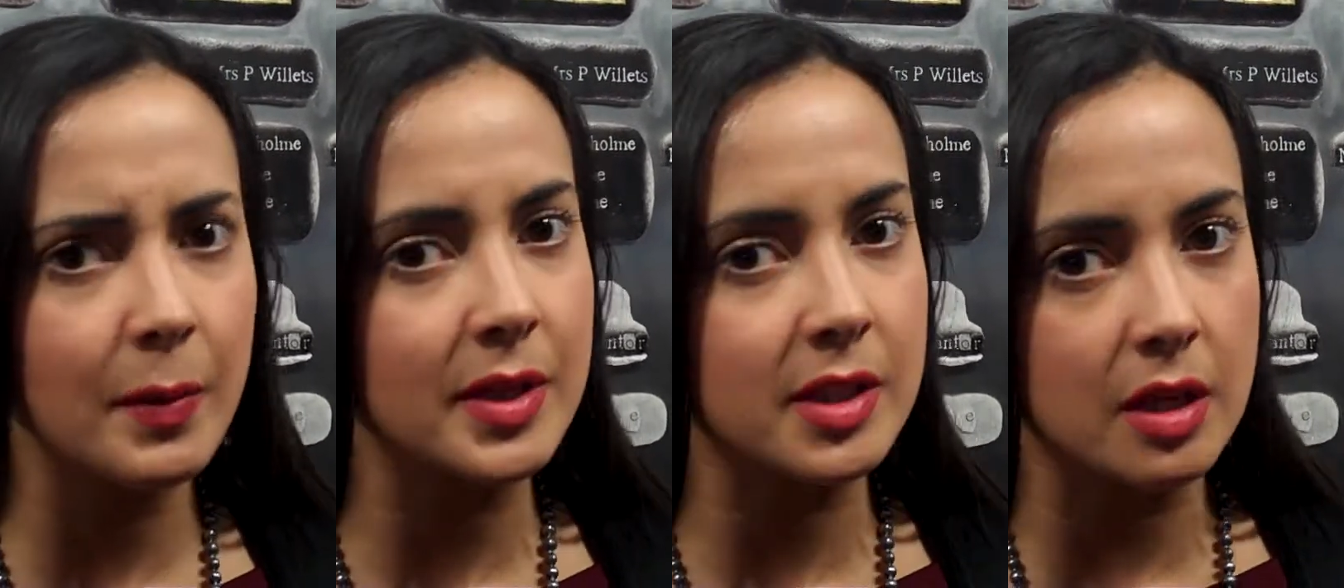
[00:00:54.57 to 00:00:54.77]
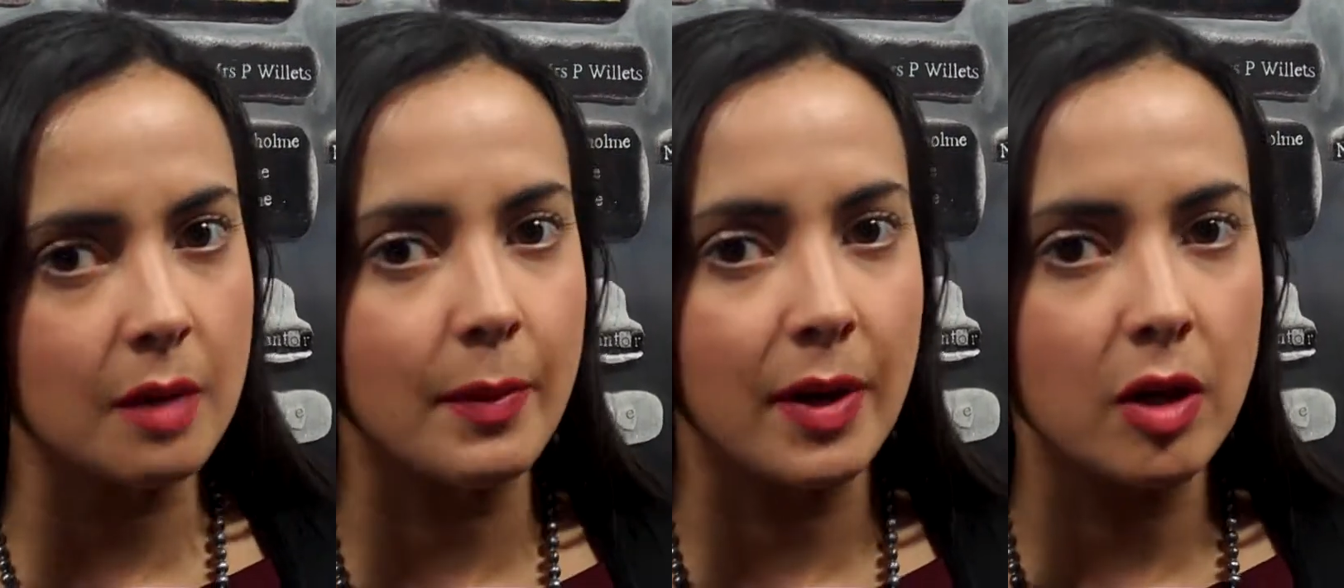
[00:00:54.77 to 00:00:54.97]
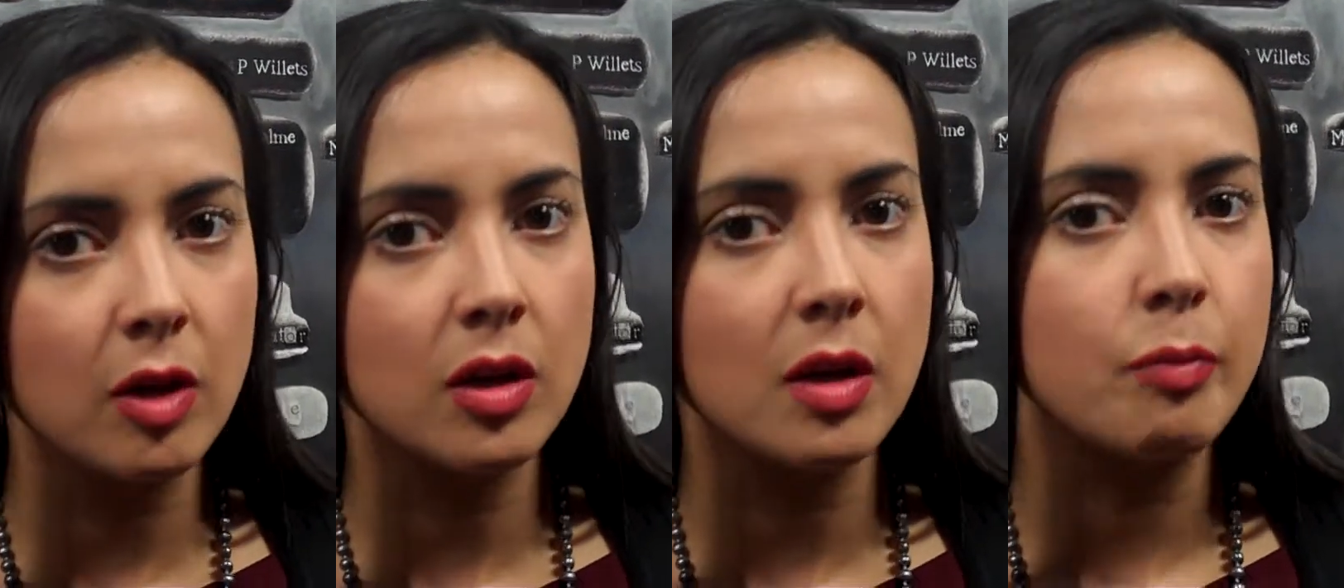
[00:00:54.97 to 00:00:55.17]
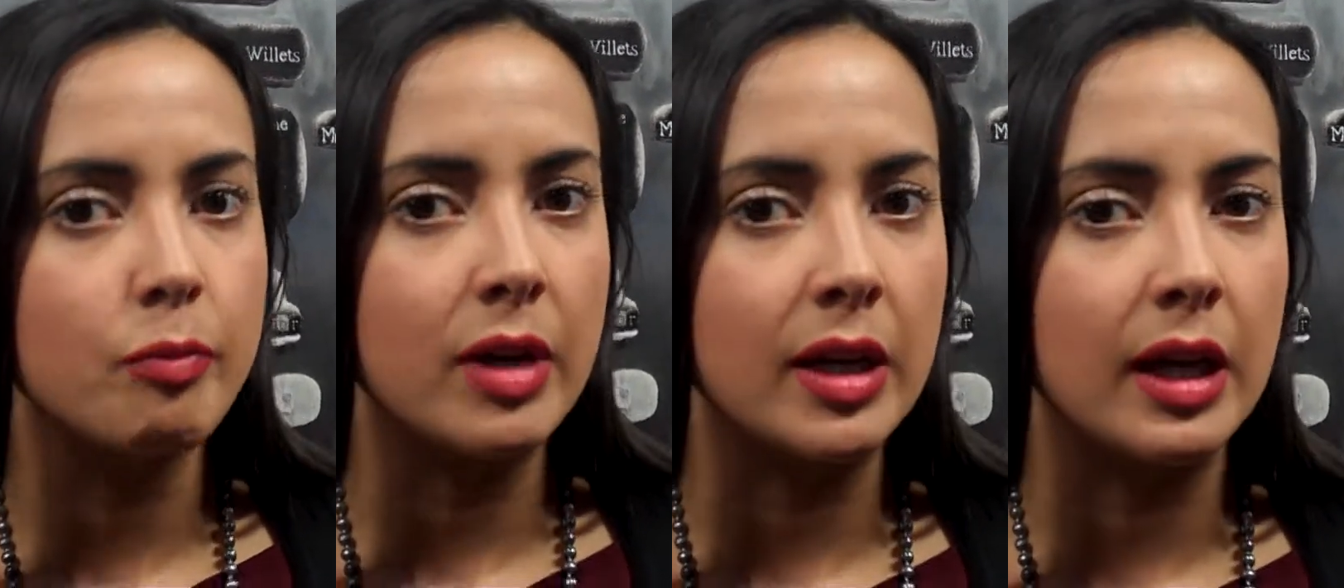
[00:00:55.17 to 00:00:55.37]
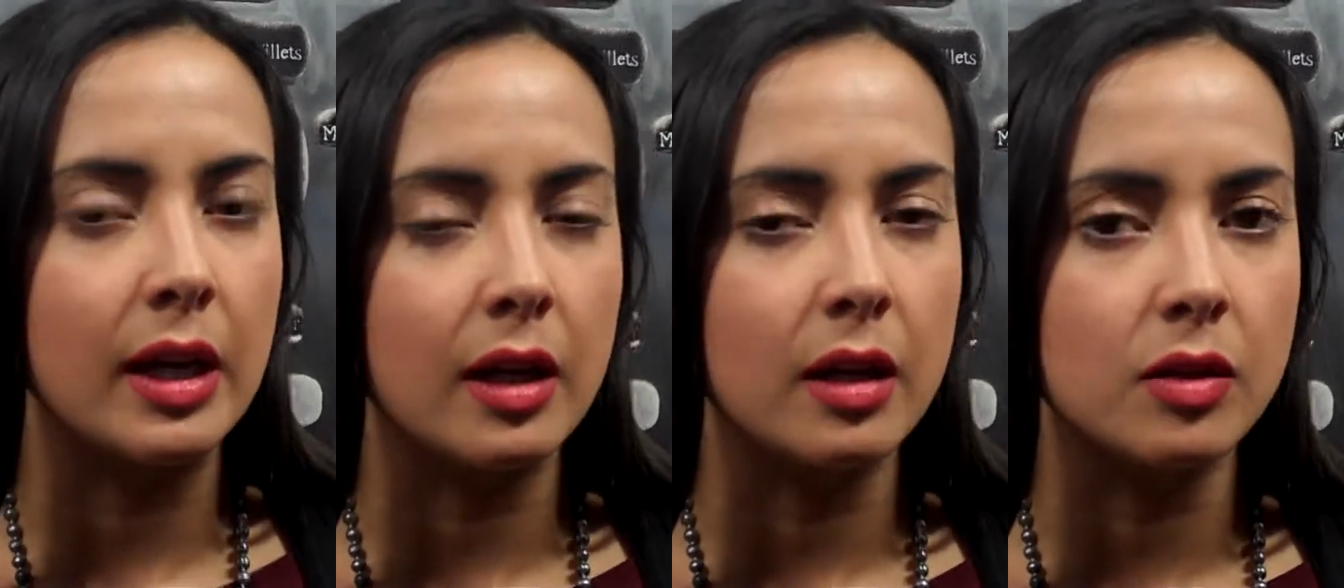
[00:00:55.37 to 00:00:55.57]
much like my own
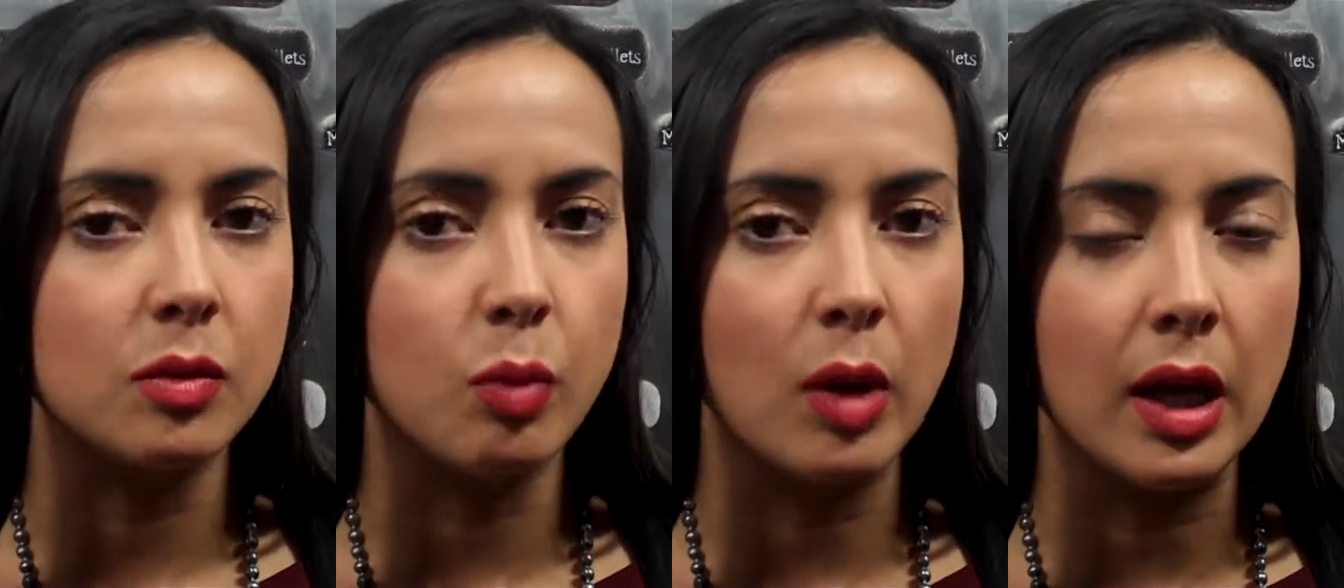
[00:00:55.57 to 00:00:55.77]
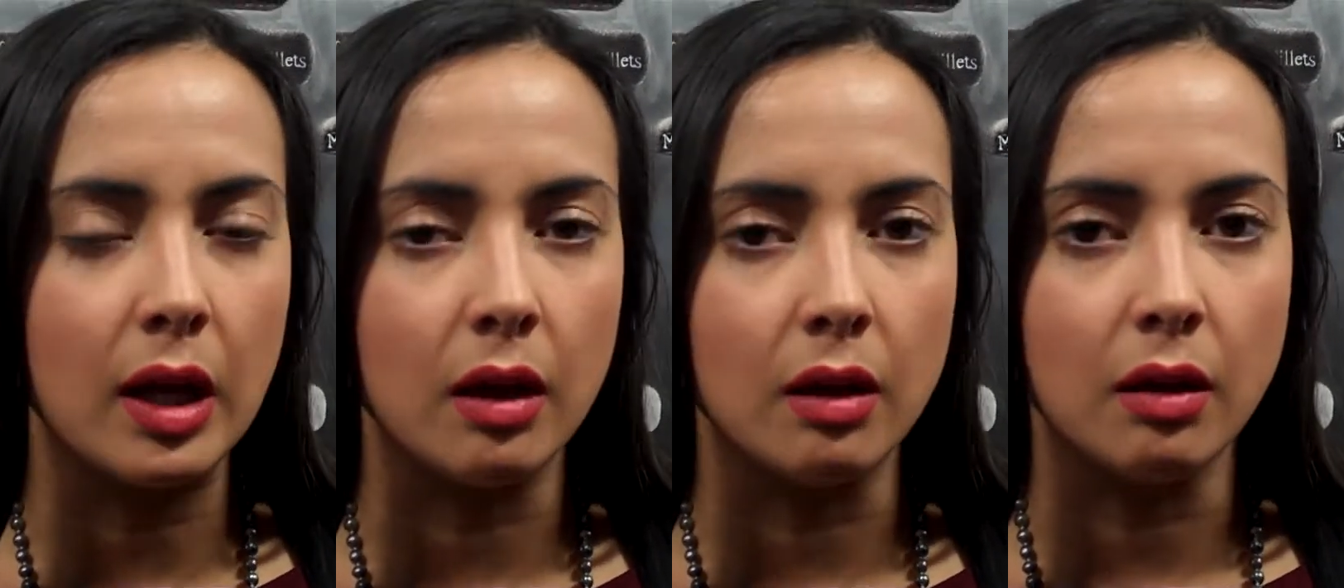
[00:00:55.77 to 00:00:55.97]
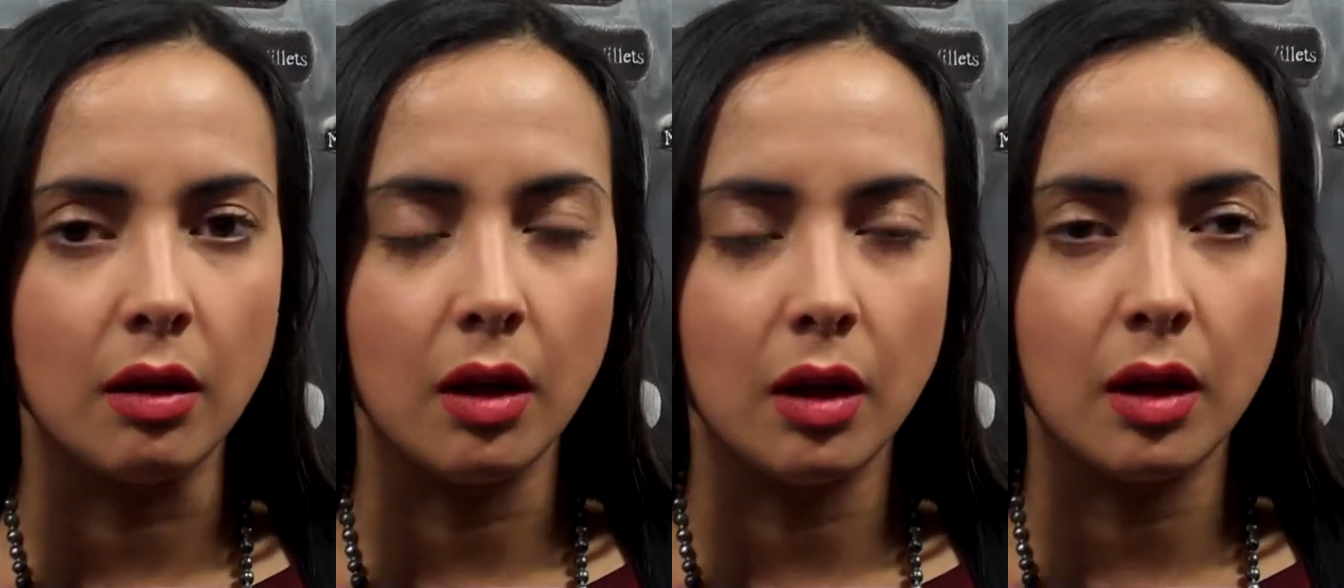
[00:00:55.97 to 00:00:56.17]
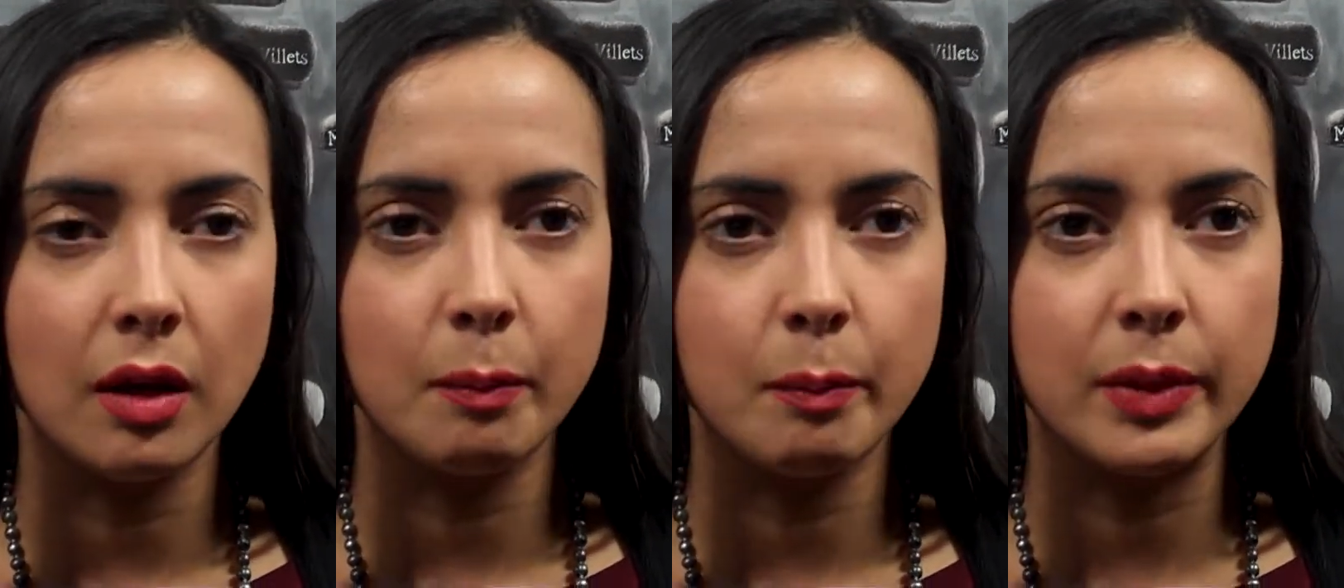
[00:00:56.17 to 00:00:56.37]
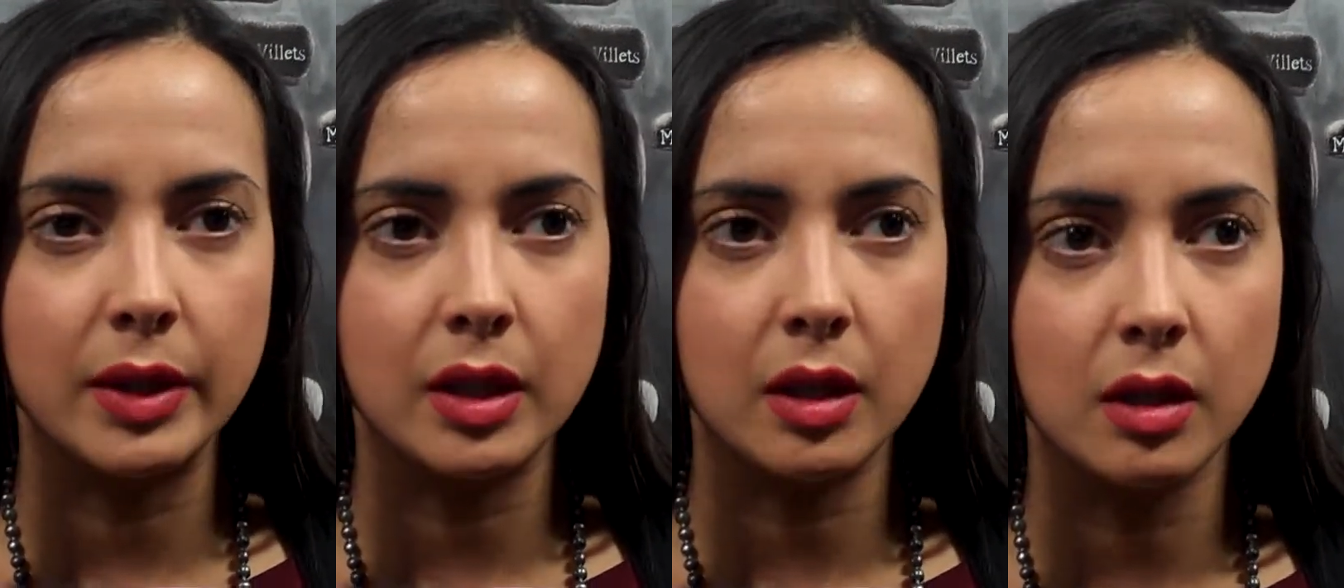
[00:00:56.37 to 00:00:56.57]
upbringing as well,
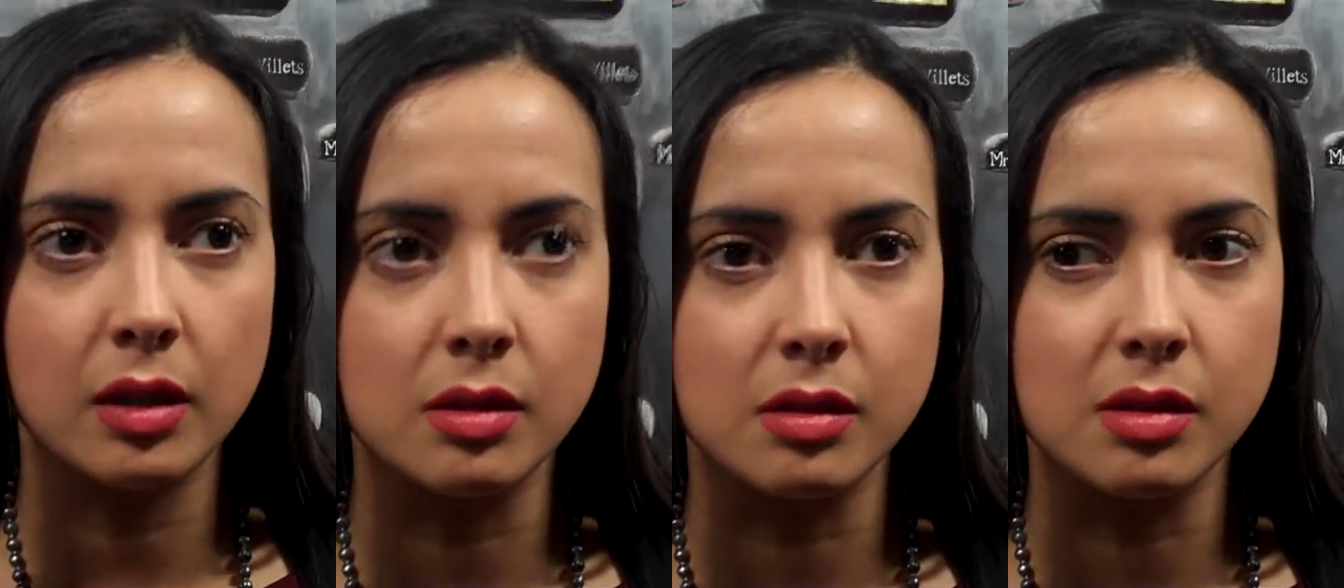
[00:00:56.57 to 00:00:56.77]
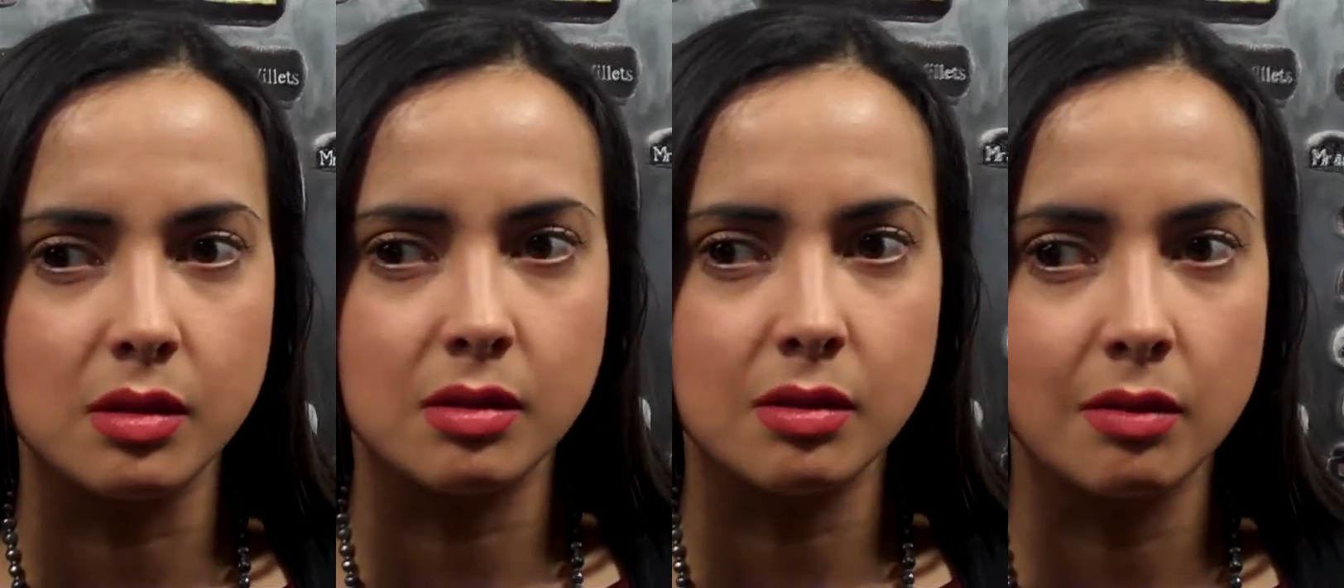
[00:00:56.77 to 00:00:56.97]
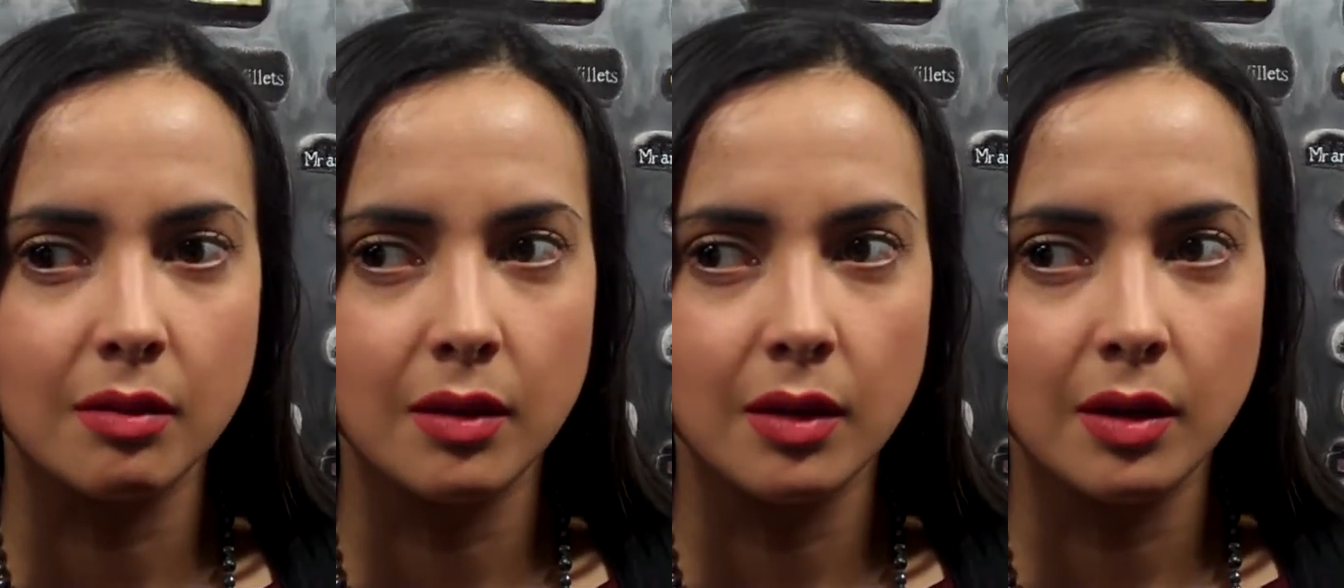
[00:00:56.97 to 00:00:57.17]
because